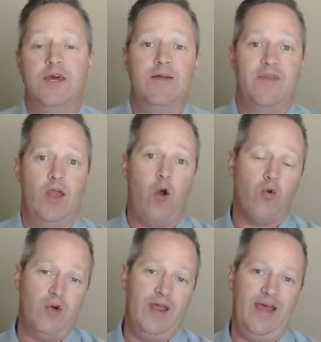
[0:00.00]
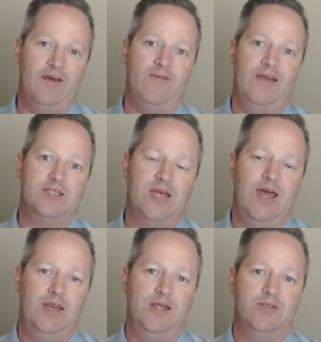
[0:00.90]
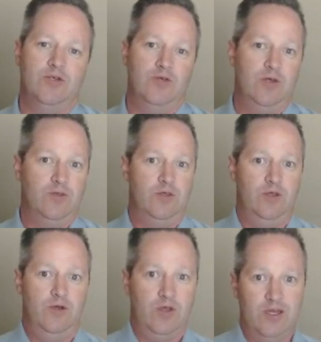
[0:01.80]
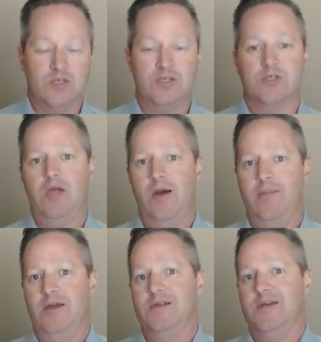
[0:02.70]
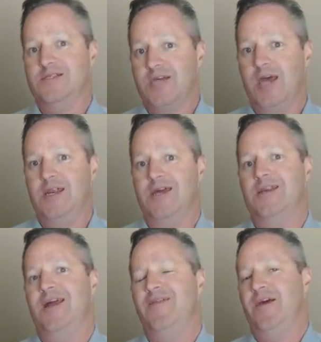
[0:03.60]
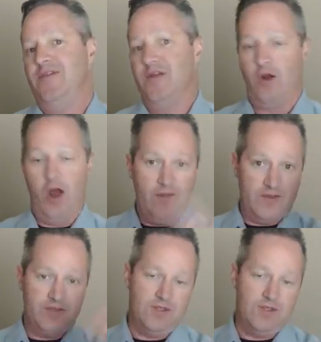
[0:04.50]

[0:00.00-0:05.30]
they already have a sign-in so that kids can just come in, they sign in, and then they're on the